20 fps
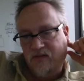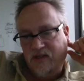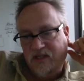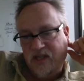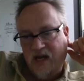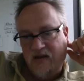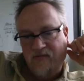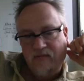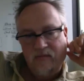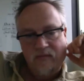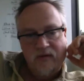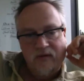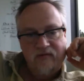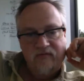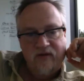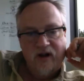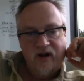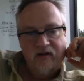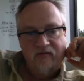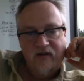haven't been
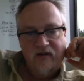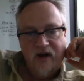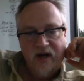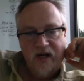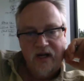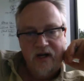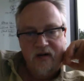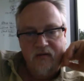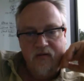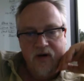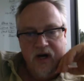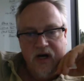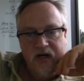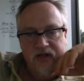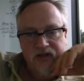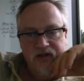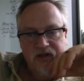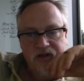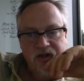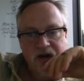verified in a while,
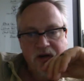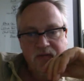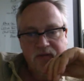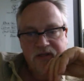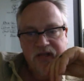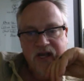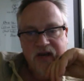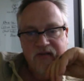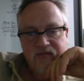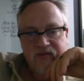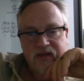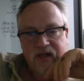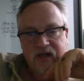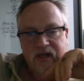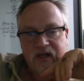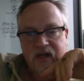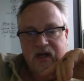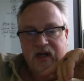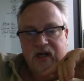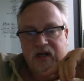so you almost have to
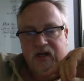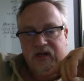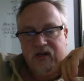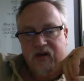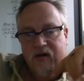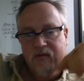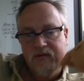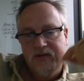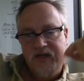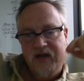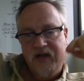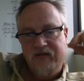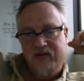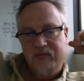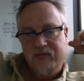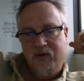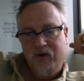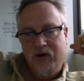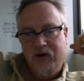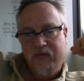
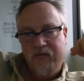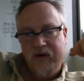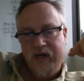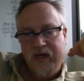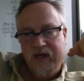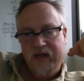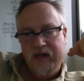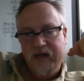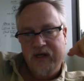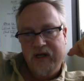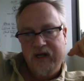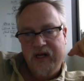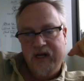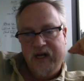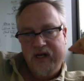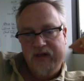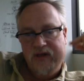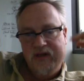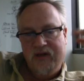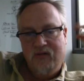put them in
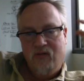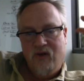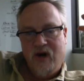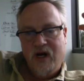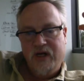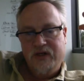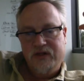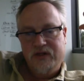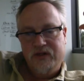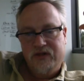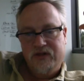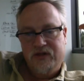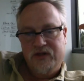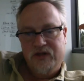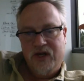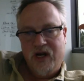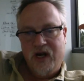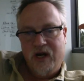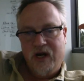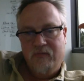and then watch your
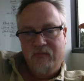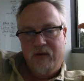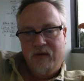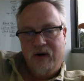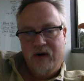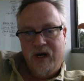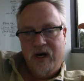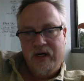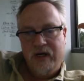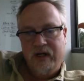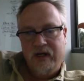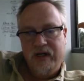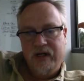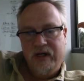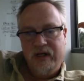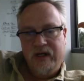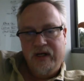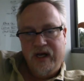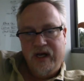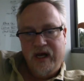job run.
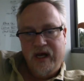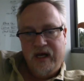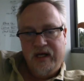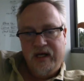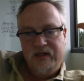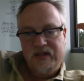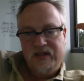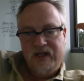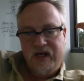And